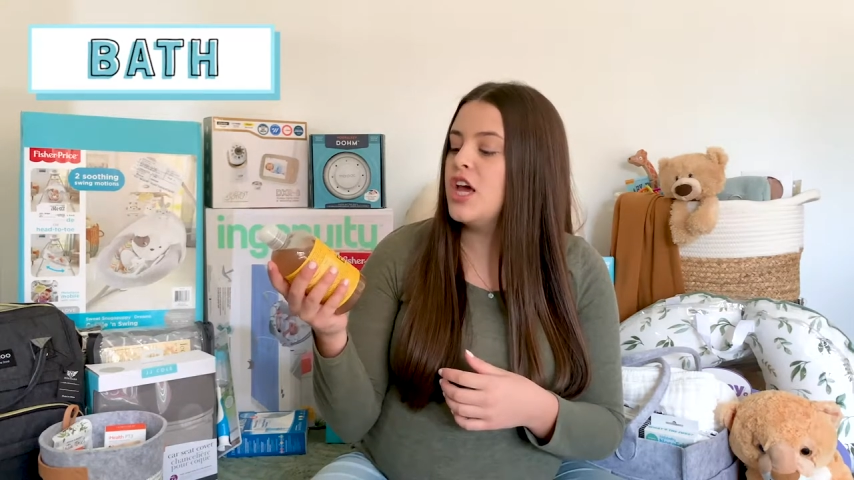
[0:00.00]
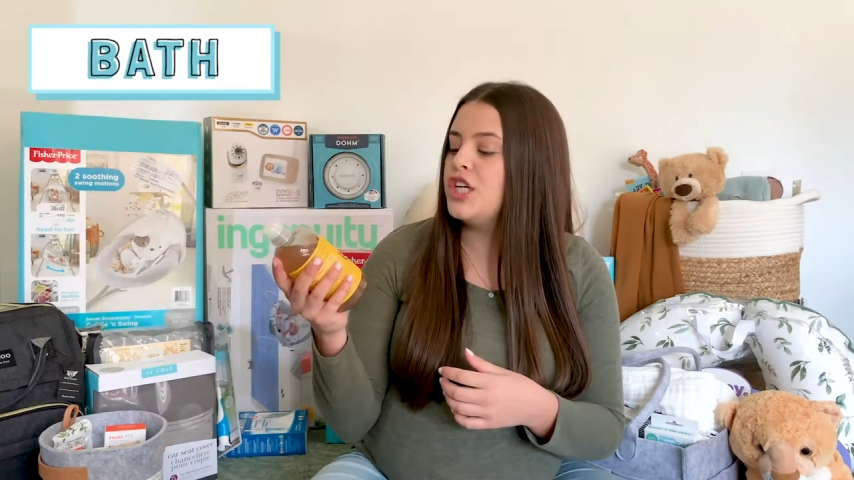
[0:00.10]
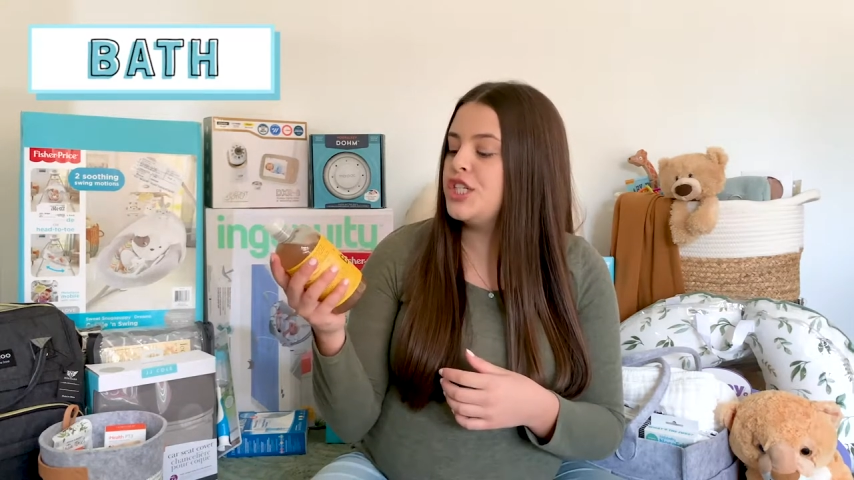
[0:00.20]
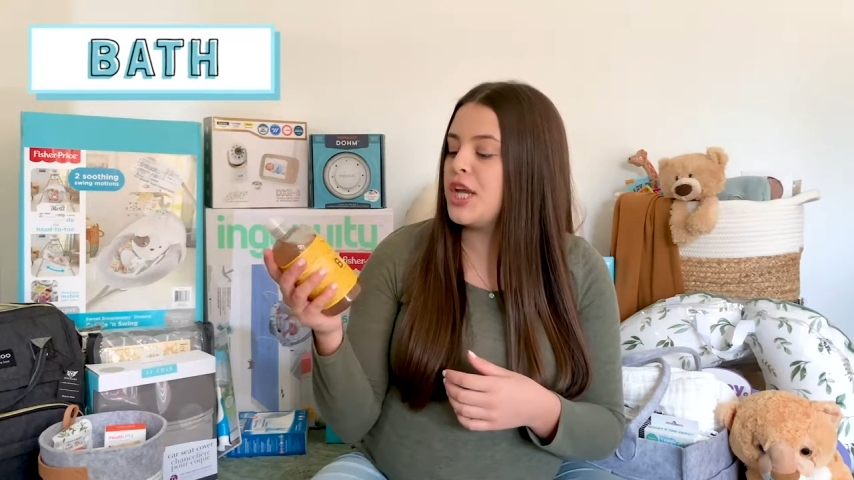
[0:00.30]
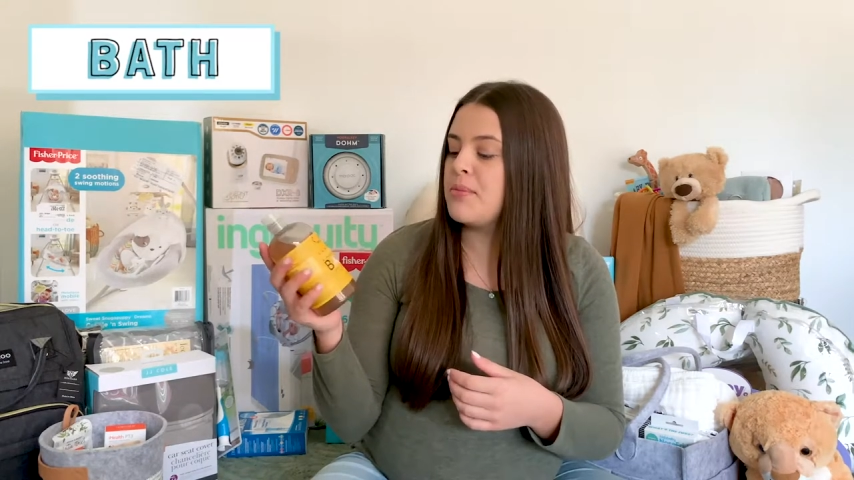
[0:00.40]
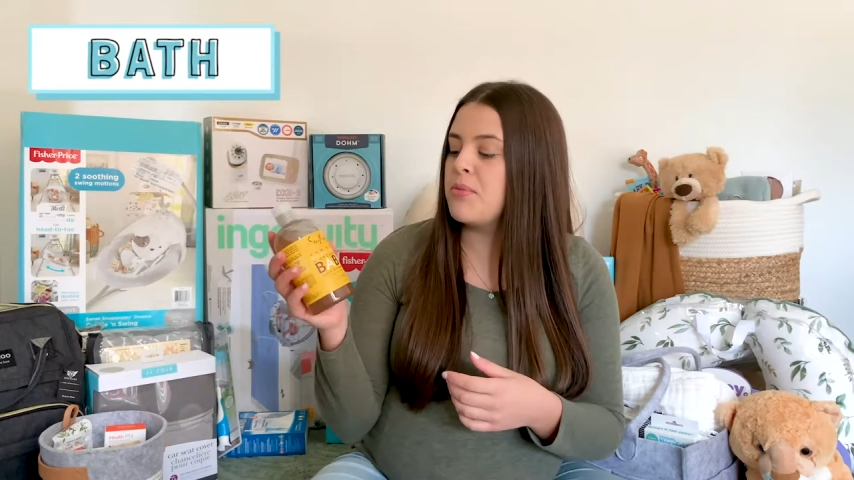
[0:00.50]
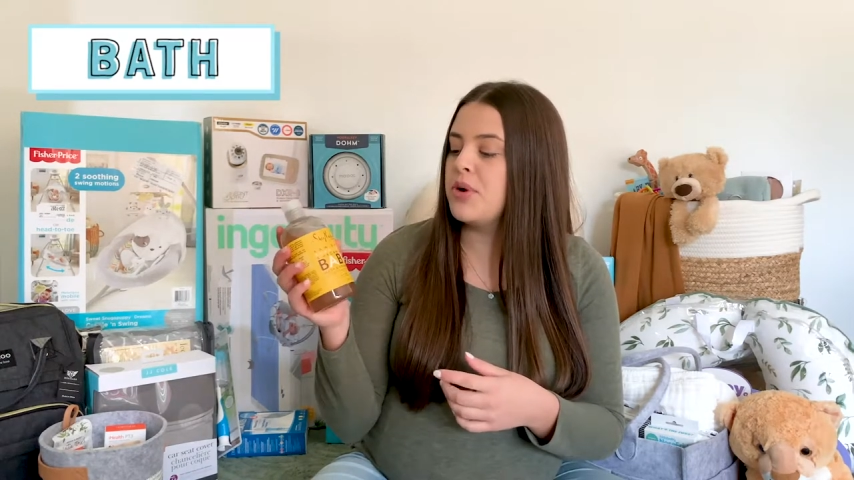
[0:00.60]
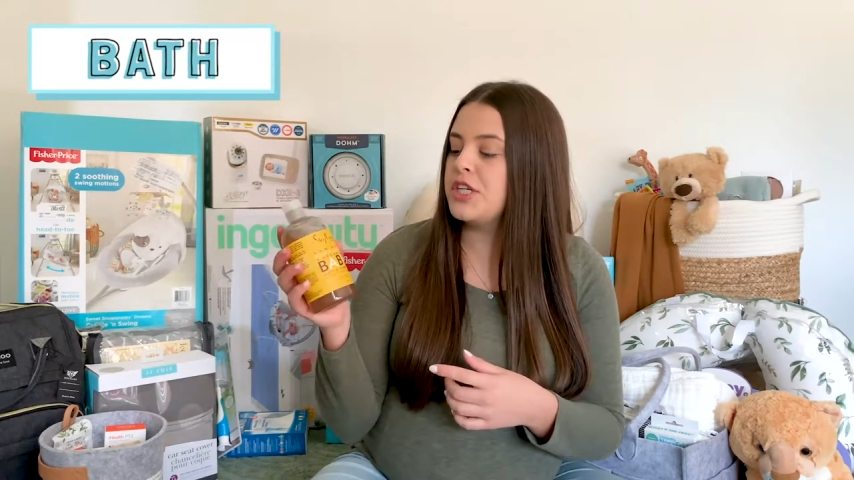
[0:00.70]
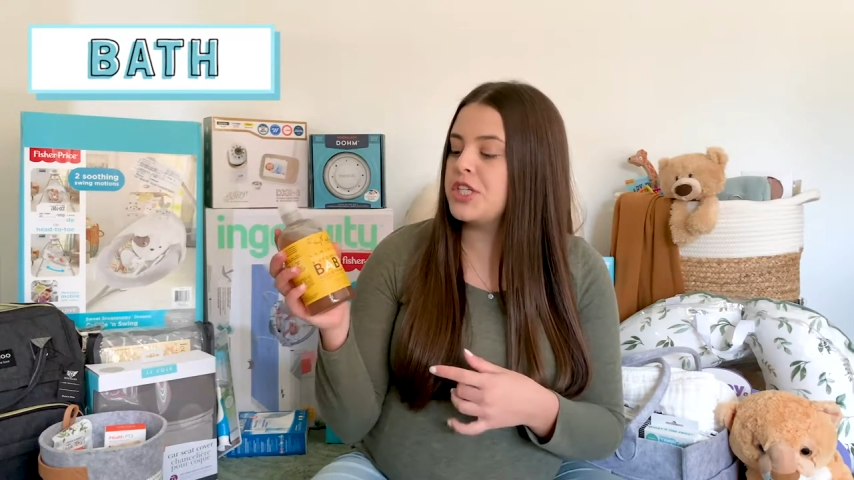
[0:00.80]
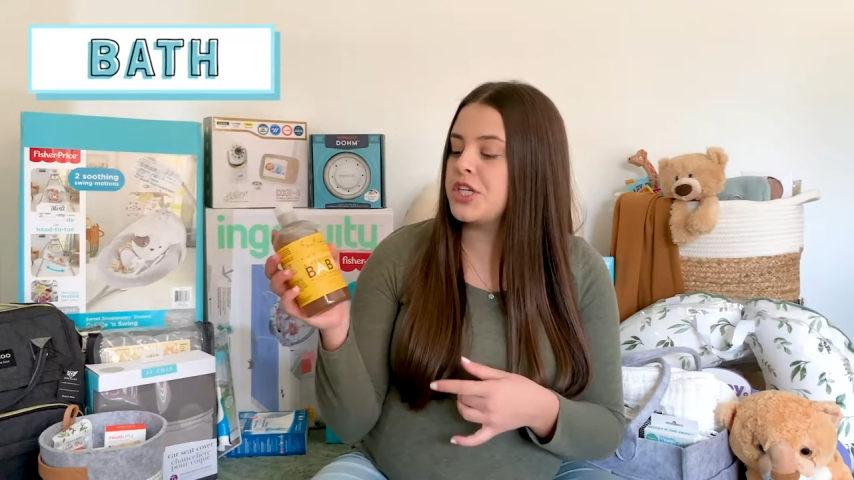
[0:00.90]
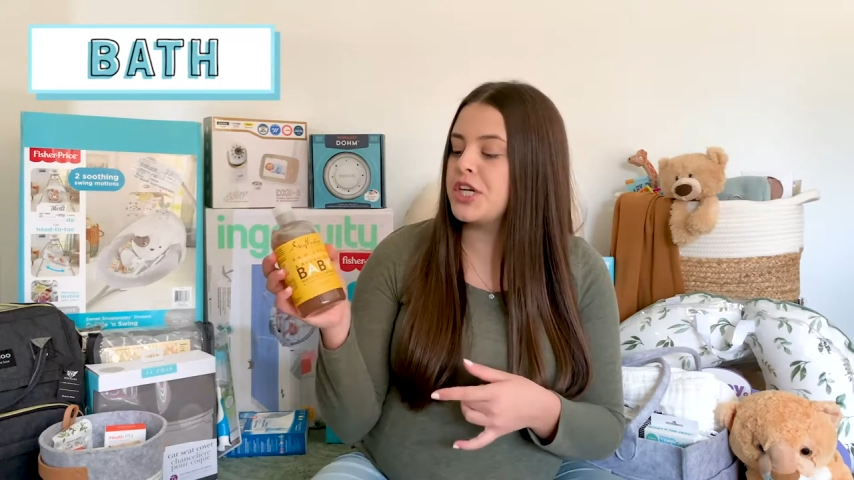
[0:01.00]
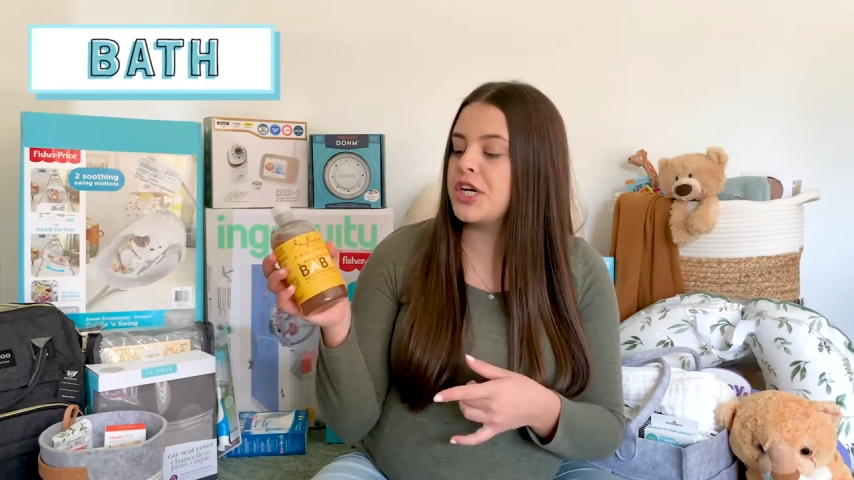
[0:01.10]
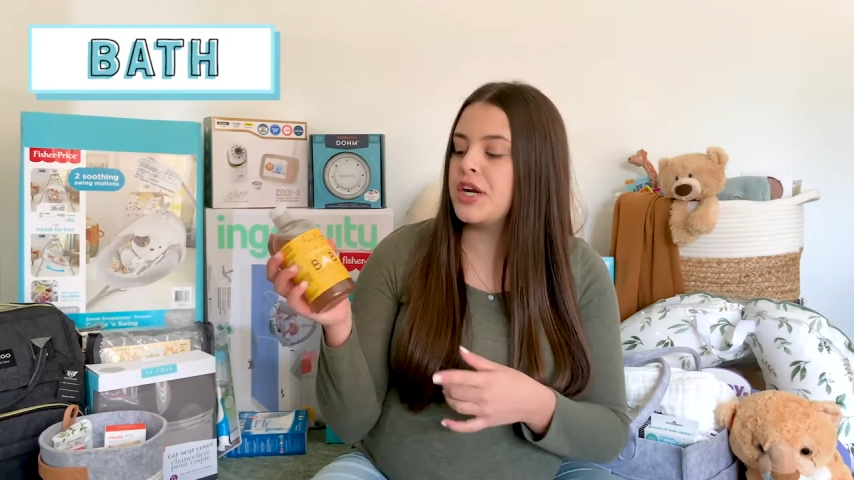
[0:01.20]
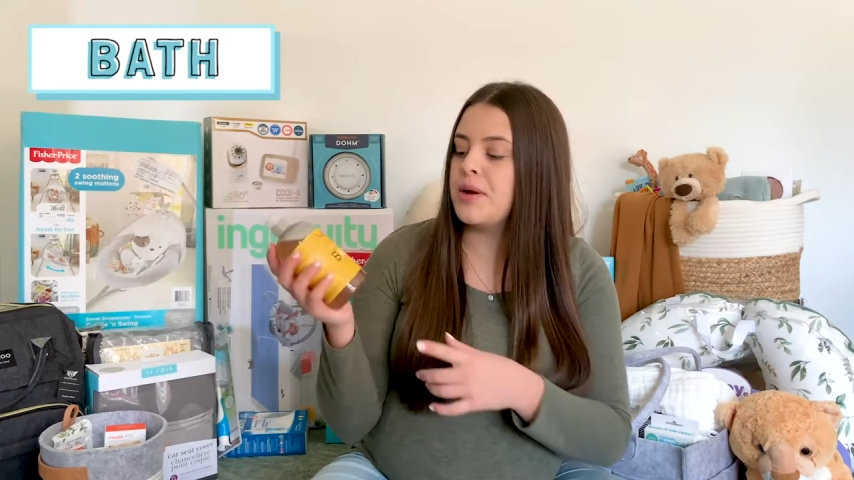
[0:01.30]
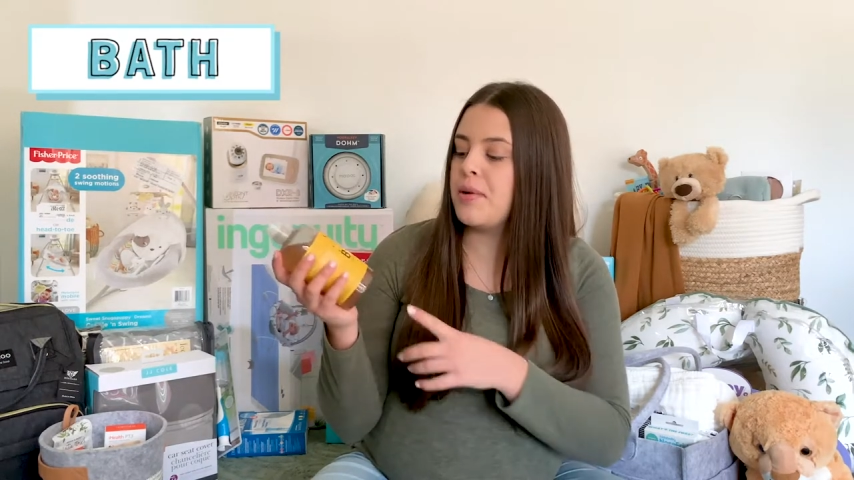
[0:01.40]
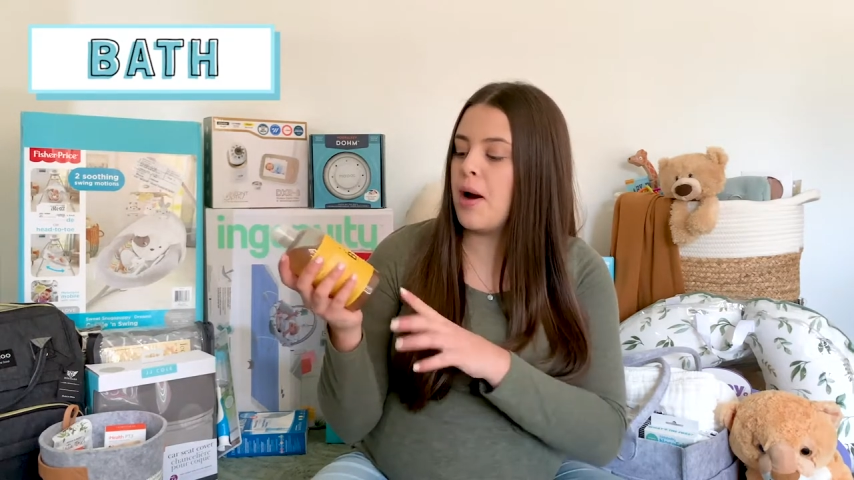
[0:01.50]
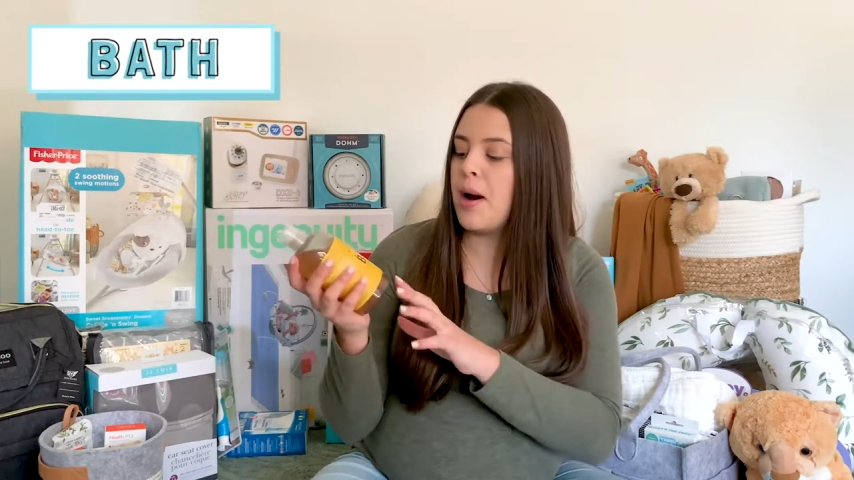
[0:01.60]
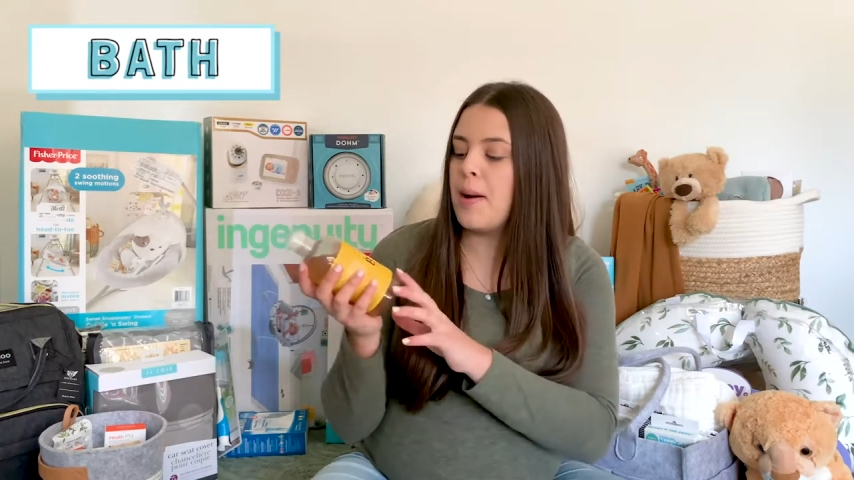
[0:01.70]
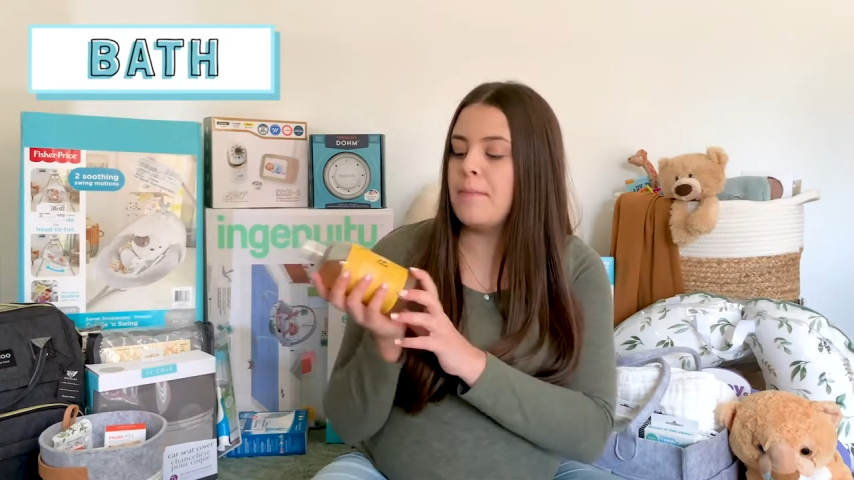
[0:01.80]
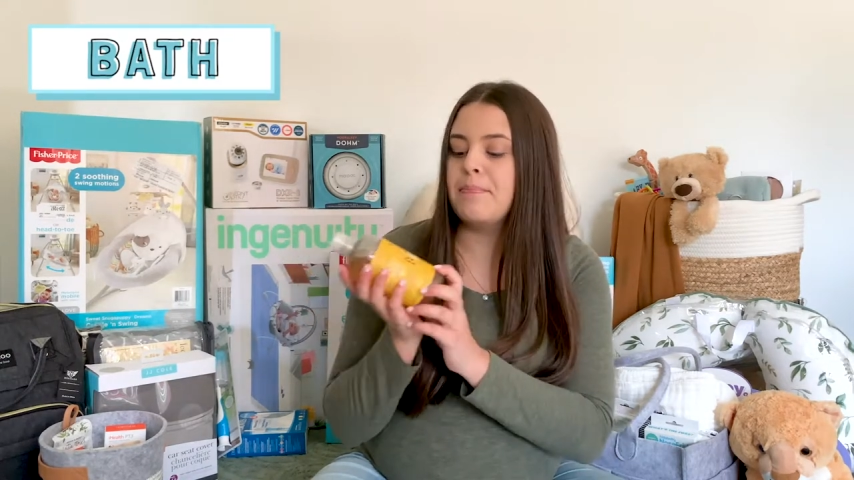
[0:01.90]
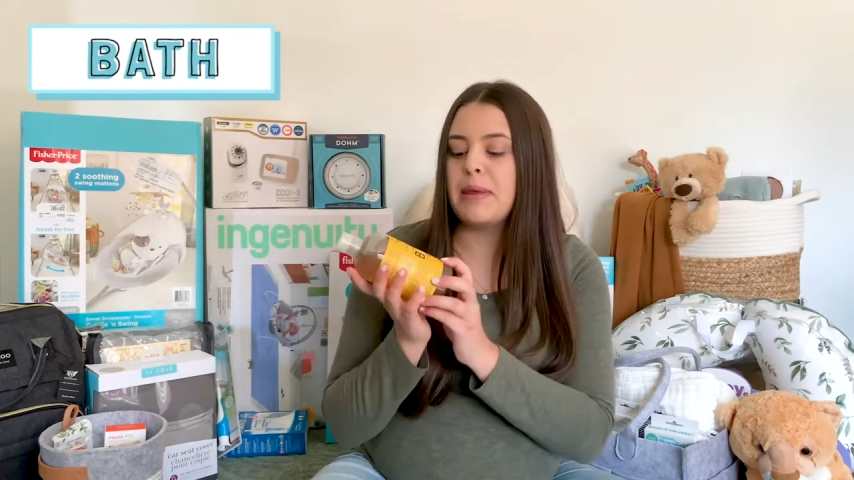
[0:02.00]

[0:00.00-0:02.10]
Shea Moisture um,